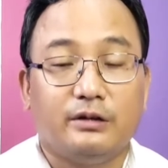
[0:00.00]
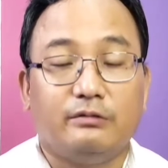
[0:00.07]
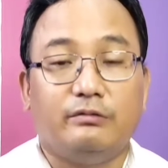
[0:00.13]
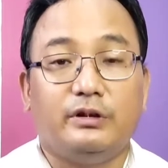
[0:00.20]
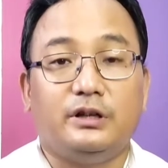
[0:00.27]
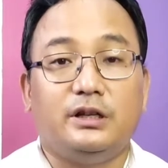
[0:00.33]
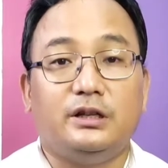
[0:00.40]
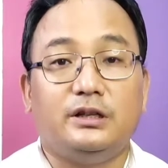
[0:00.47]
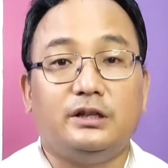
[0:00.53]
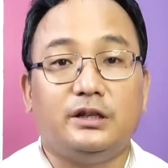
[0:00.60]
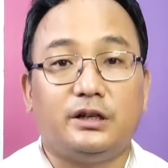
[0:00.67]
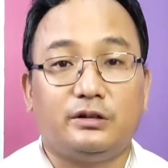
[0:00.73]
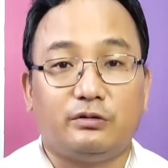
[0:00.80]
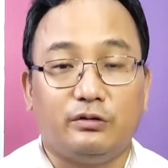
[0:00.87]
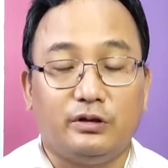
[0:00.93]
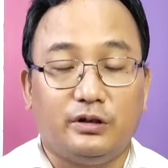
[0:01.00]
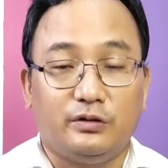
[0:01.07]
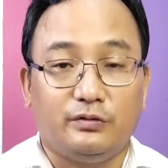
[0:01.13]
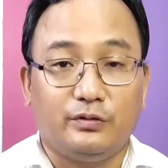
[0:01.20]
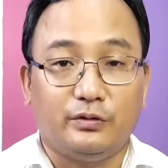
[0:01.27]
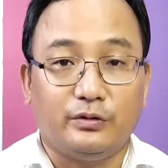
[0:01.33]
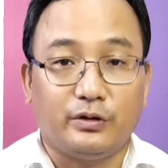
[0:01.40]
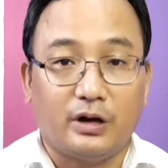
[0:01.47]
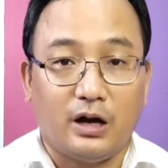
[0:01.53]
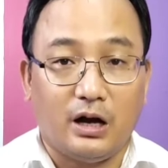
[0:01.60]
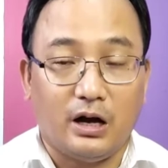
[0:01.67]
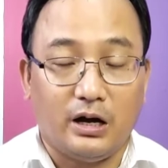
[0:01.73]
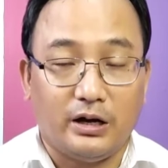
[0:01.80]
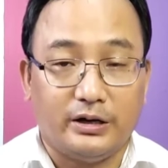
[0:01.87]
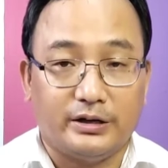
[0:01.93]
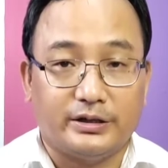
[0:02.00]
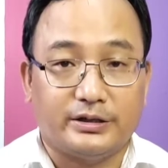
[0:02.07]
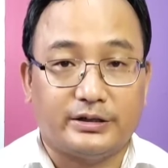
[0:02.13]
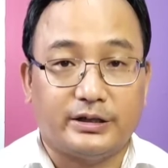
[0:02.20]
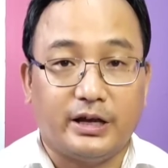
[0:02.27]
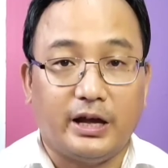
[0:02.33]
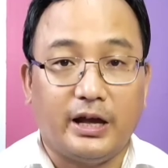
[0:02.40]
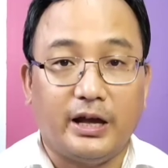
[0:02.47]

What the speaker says: within the 24 hours,